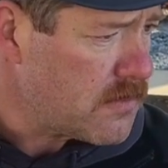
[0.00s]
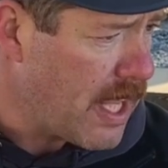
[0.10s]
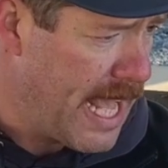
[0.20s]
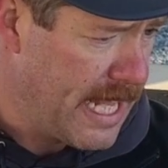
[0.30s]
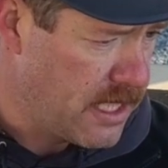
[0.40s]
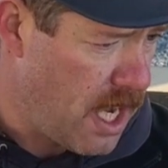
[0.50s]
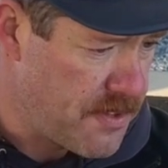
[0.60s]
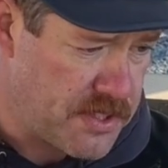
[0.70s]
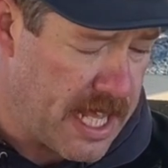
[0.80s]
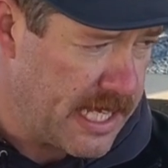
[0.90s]
And
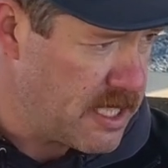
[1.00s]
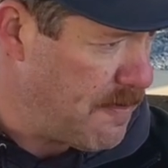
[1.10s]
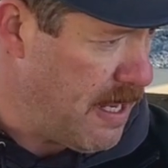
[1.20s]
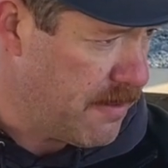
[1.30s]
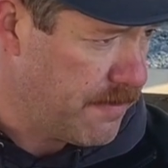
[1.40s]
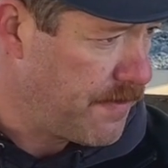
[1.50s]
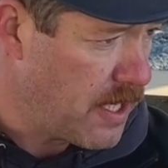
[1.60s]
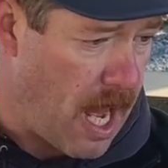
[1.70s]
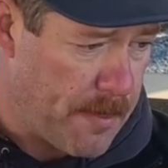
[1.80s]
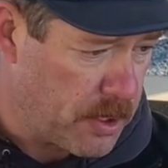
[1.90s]
this thing has been
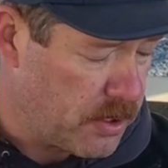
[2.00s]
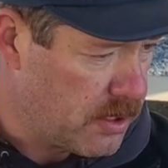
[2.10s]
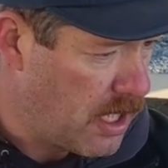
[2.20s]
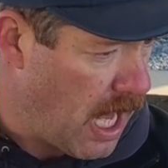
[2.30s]
phenomenal.